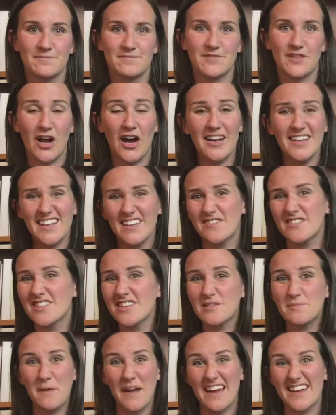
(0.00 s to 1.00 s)
God gives
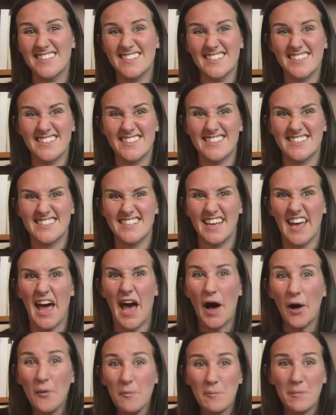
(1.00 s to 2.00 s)
us patience to
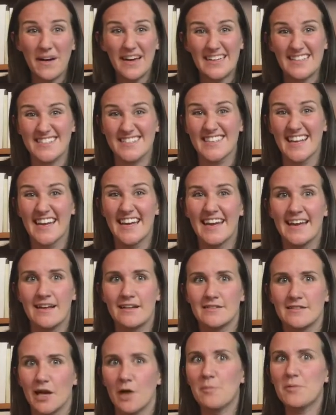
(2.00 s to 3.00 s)
help us
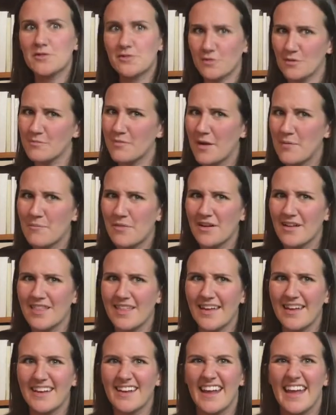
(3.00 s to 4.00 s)
remember
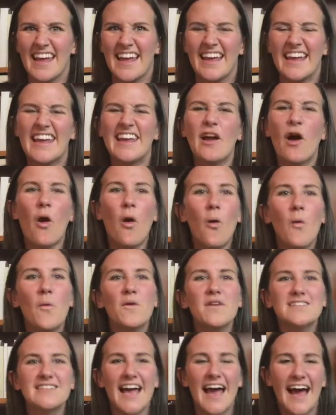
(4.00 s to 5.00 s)
that he
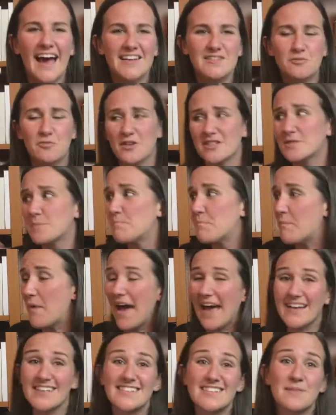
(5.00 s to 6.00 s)
always has what's
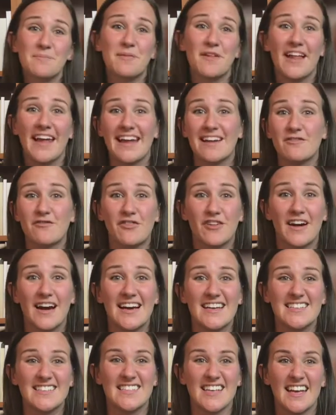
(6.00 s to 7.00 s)
best planned for
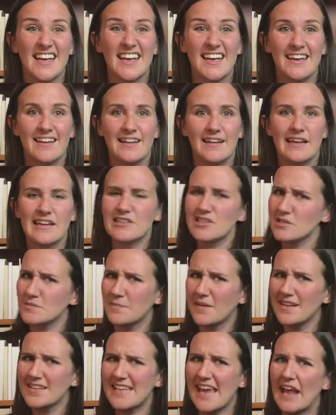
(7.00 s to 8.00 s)
us. It just
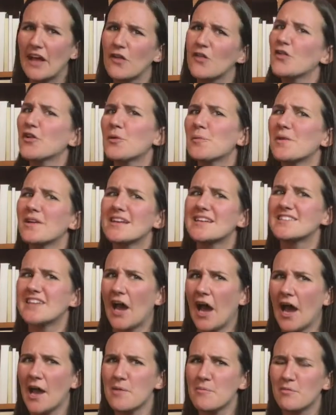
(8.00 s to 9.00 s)
might take a little bit of
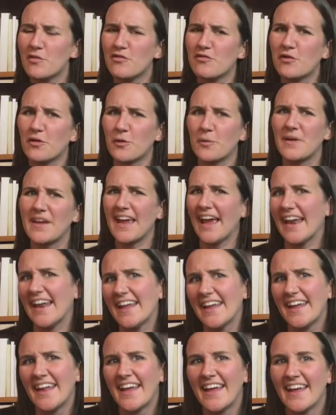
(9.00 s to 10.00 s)
time before we get
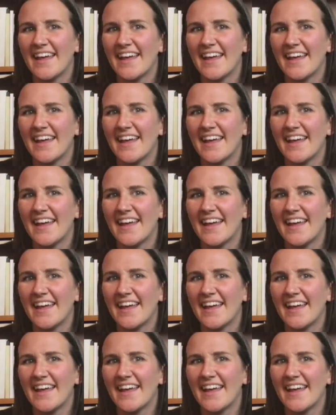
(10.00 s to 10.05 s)
it,